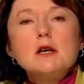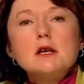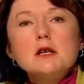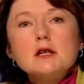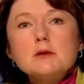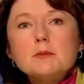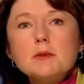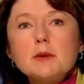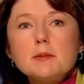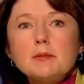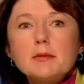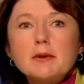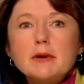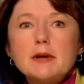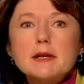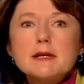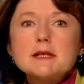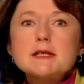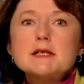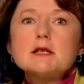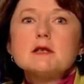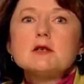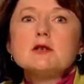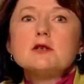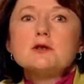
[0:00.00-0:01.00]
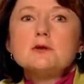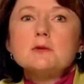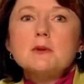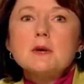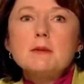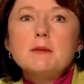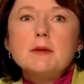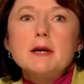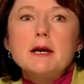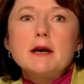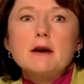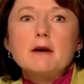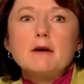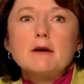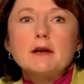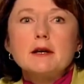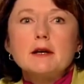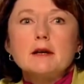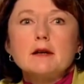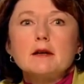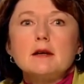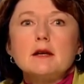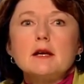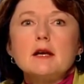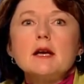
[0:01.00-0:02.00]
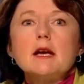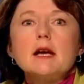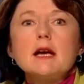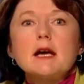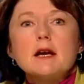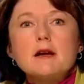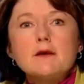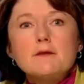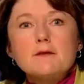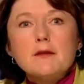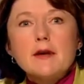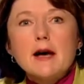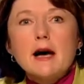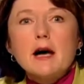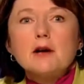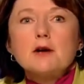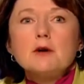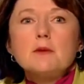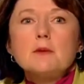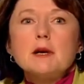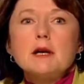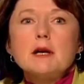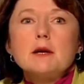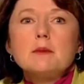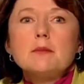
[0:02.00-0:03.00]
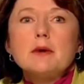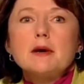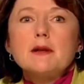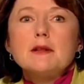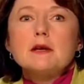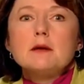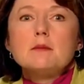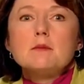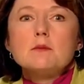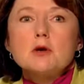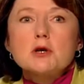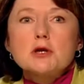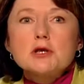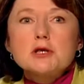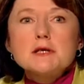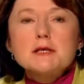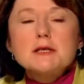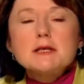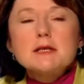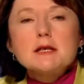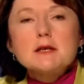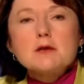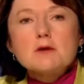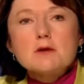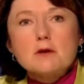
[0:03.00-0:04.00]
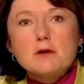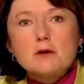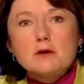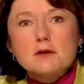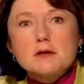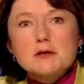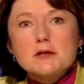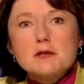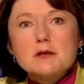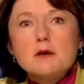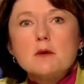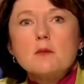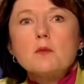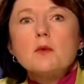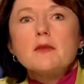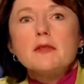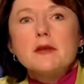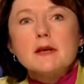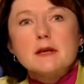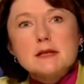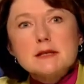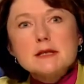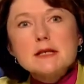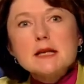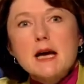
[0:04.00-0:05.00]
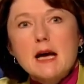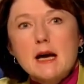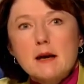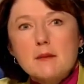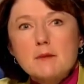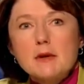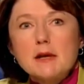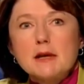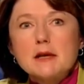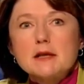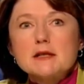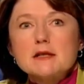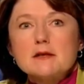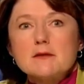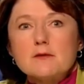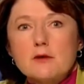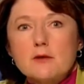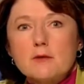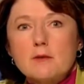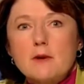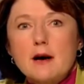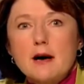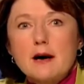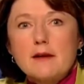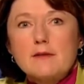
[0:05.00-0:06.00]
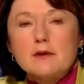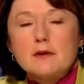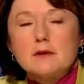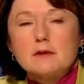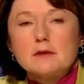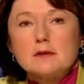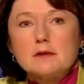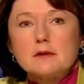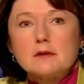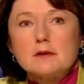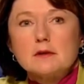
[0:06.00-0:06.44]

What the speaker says: to be placed in a treatment area and evaluated by the emergency nurse within 10 minutes of arrival.